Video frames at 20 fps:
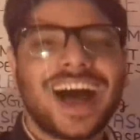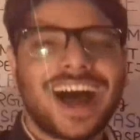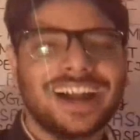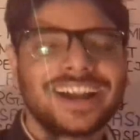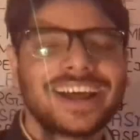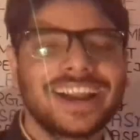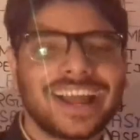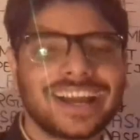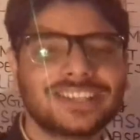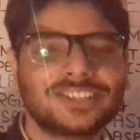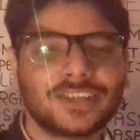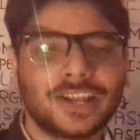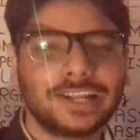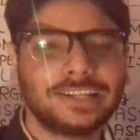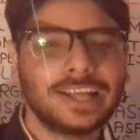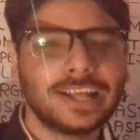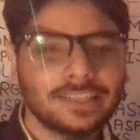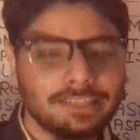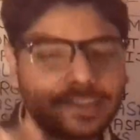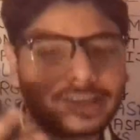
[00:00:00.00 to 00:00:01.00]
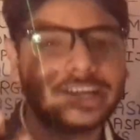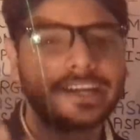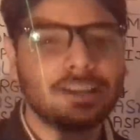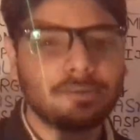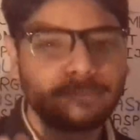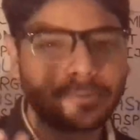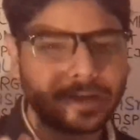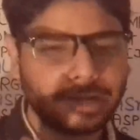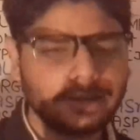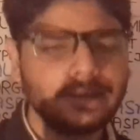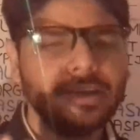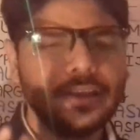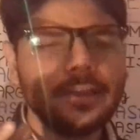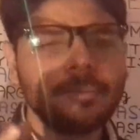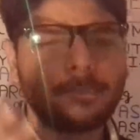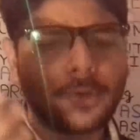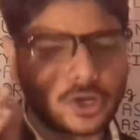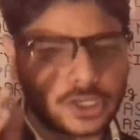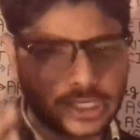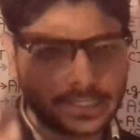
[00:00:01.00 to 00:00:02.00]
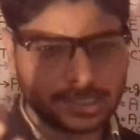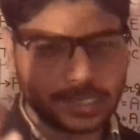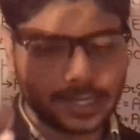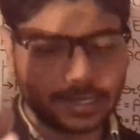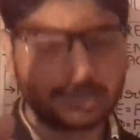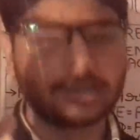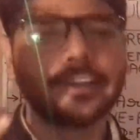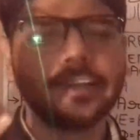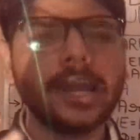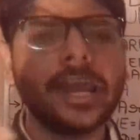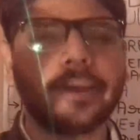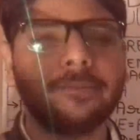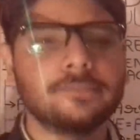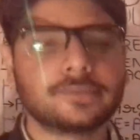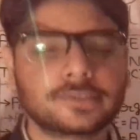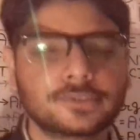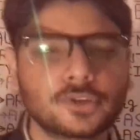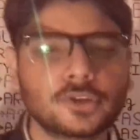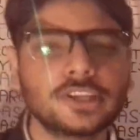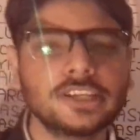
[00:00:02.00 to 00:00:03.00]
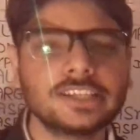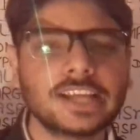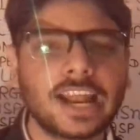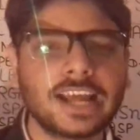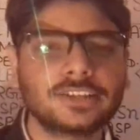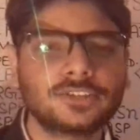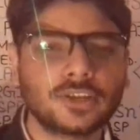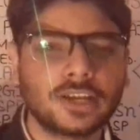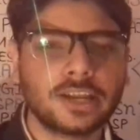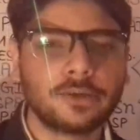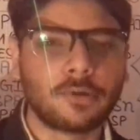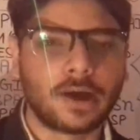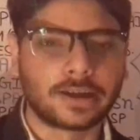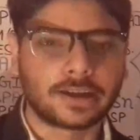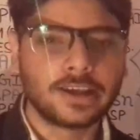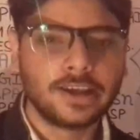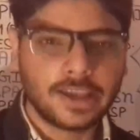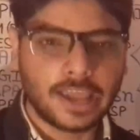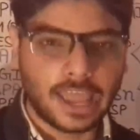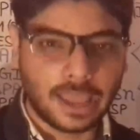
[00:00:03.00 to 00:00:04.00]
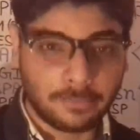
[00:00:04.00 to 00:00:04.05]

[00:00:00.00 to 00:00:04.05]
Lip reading: Under actually the three different position names. So these are actually what?